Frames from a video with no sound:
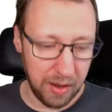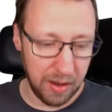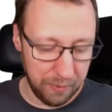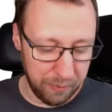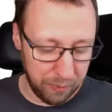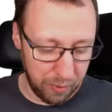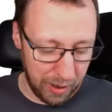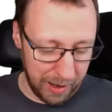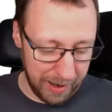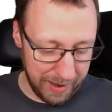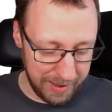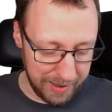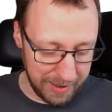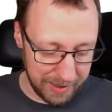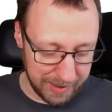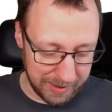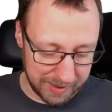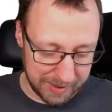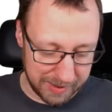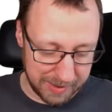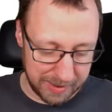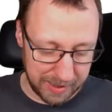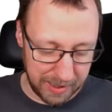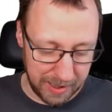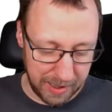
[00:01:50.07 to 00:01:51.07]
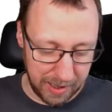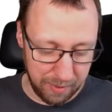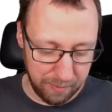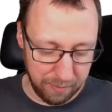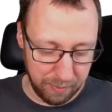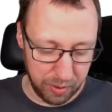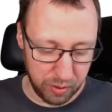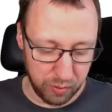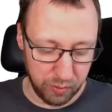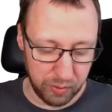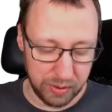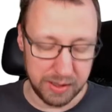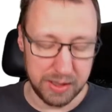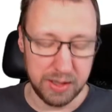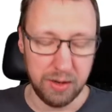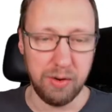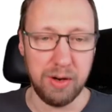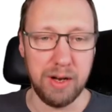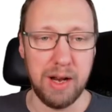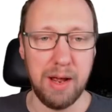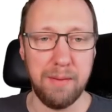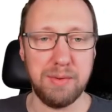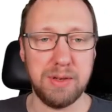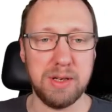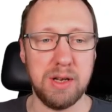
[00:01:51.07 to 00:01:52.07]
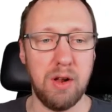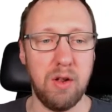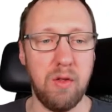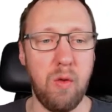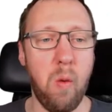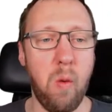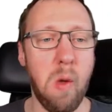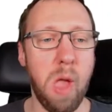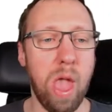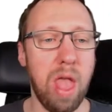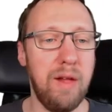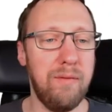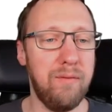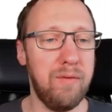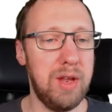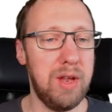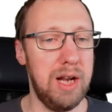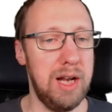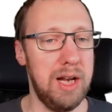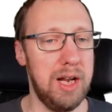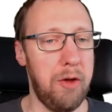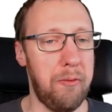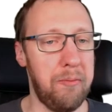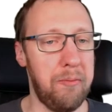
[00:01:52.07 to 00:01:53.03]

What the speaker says: for any xi between 0 and epsilon tilde.